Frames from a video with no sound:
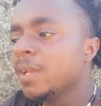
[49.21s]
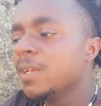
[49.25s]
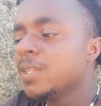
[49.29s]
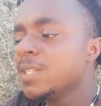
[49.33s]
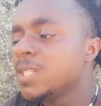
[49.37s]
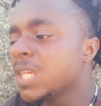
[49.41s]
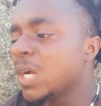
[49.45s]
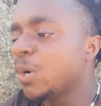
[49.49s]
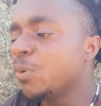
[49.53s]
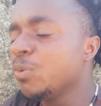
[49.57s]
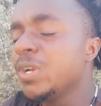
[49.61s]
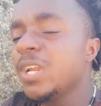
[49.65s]

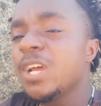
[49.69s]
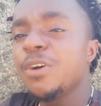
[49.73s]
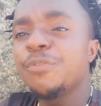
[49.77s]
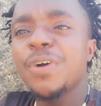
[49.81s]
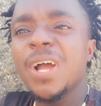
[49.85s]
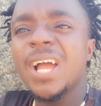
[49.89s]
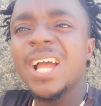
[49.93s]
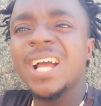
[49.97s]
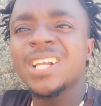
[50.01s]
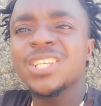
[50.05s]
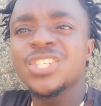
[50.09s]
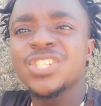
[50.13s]
They will
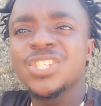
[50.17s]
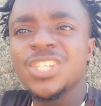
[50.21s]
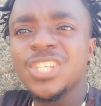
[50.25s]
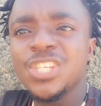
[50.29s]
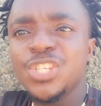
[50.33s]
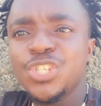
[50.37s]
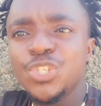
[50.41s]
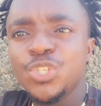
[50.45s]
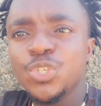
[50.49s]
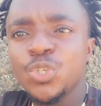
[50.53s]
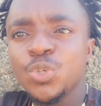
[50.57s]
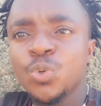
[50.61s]
never
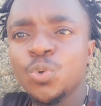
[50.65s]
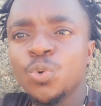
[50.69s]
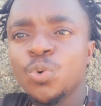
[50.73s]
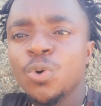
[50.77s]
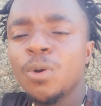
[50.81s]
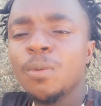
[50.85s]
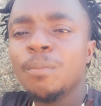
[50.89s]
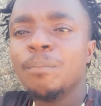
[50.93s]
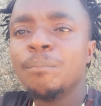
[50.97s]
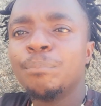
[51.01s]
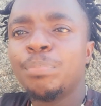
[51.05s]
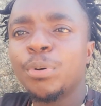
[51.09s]
assist you,
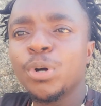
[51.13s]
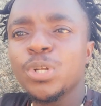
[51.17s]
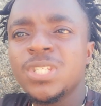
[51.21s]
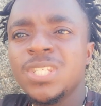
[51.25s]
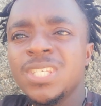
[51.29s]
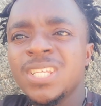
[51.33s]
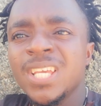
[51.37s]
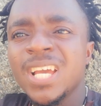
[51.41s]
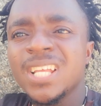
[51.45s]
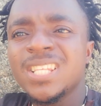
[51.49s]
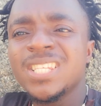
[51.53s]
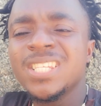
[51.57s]
but
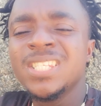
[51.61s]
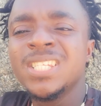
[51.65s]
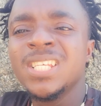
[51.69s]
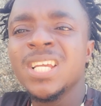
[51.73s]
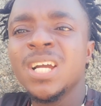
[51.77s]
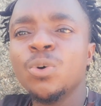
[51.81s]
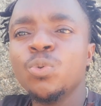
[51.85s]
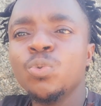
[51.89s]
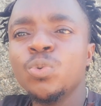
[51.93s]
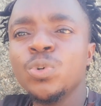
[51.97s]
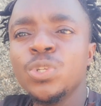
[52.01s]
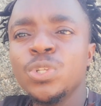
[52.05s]
yet
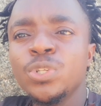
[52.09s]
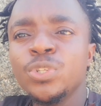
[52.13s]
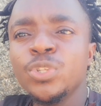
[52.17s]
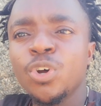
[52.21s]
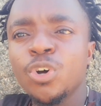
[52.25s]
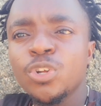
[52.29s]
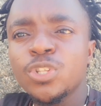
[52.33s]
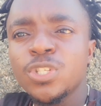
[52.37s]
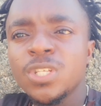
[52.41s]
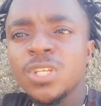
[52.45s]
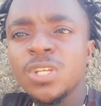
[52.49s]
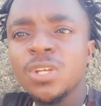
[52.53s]
they will
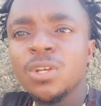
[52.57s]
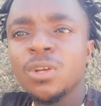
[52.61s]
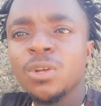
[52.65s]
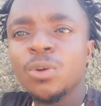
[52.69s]
not